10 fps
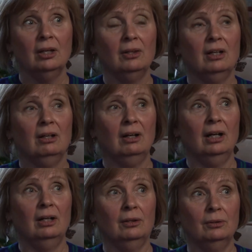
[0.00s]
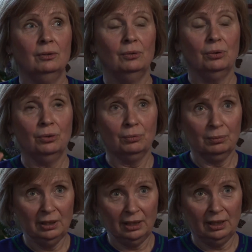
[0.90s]
there are
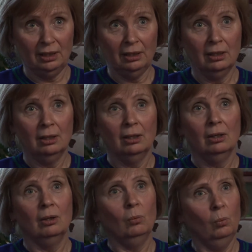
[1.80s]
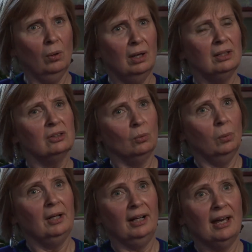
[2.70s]
three one to
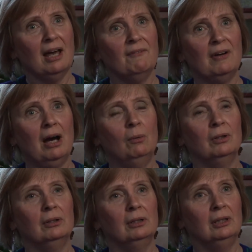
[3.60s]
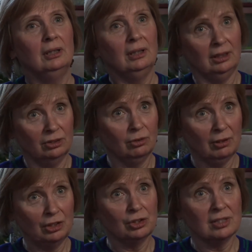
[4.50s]
one and a half hour
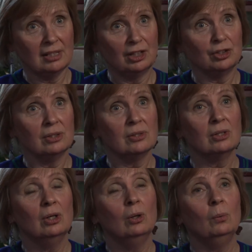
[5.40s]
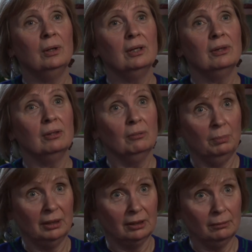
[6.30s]
integration sessions with
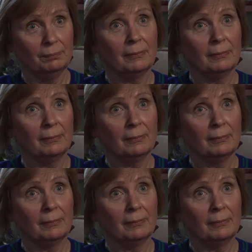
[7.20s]
Bill.